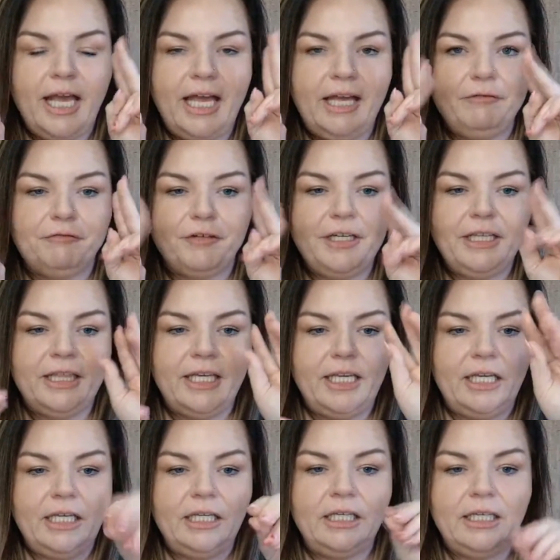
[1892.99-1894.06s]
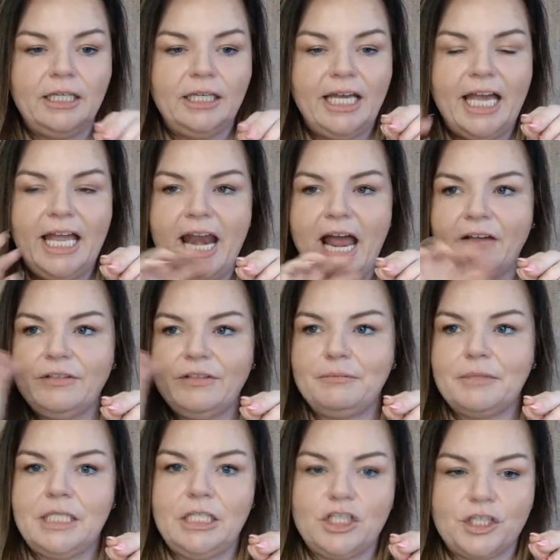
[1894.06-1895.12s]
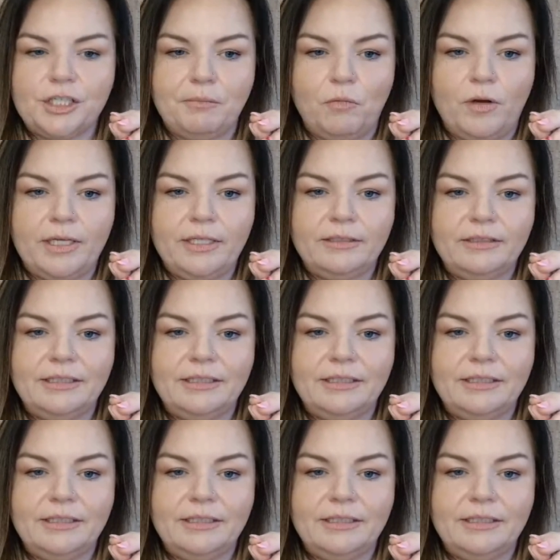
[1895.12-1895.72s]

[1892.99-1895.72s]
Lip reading: everything and have them teach someone.